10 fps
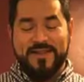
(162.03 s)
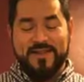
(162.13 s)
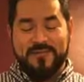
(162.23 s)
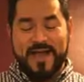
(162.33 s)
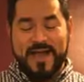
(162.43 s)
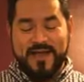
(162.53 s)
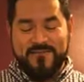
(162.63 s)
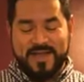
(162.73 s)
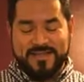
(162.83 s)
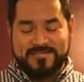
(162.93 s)
make them live.
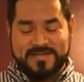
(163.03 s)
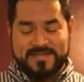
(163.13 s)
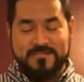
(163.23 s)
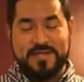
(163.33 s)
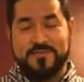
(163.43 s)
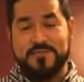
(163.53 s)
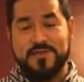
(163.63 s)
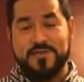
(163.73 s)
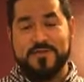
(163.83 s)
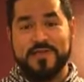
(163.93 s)
I got something special for
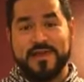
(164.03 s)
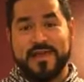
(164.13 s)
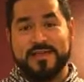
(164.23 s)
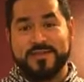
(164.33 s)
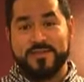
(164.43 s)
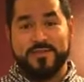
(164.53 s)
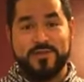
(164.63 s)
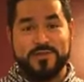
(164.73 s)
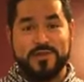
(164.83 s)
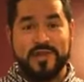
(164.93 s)
you as our
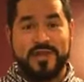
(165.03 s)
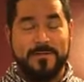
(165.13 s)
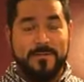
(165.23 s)
third drink.